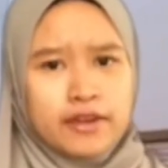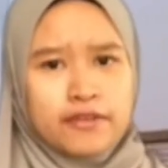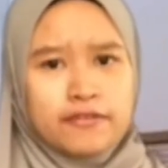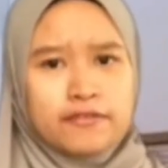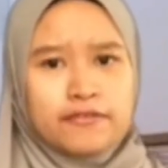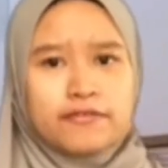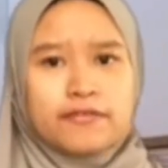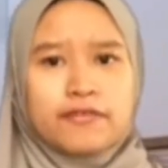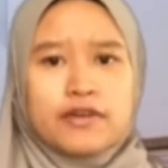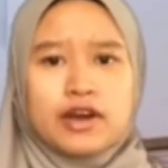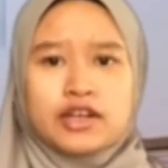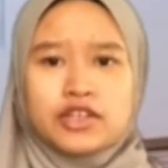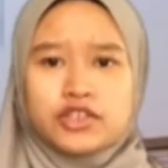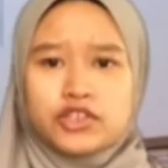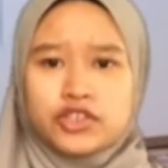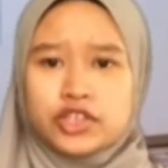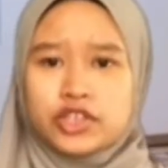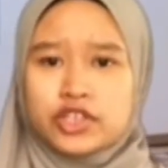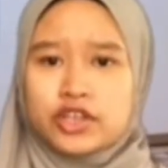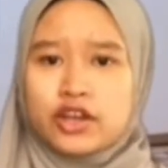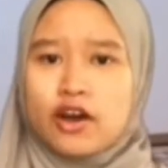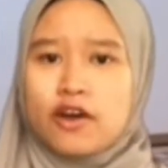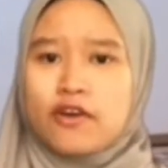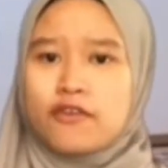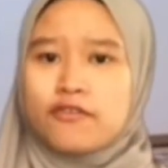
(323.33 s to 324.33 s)
function
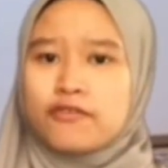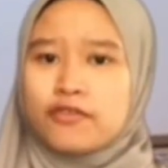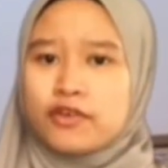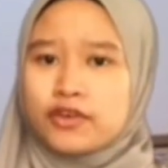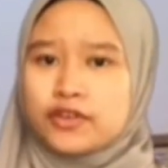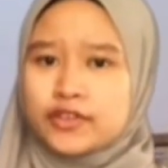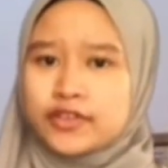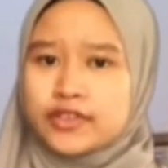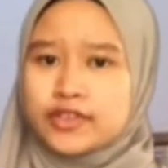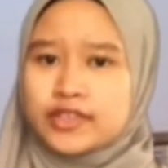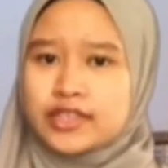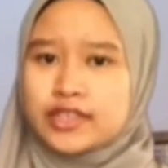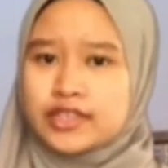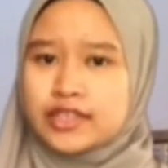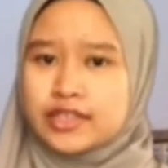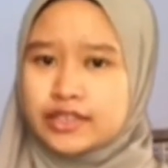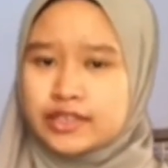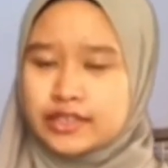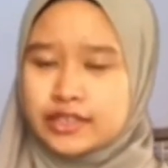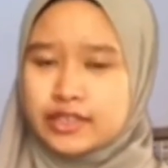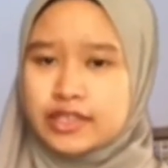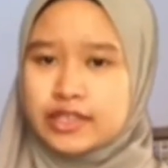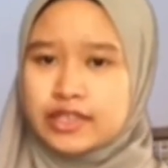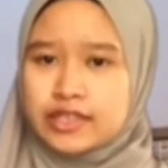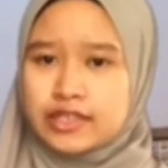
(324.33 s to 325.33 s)
of
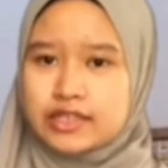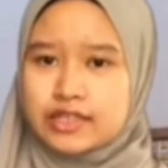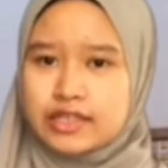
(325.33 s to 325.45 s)
photosynthesis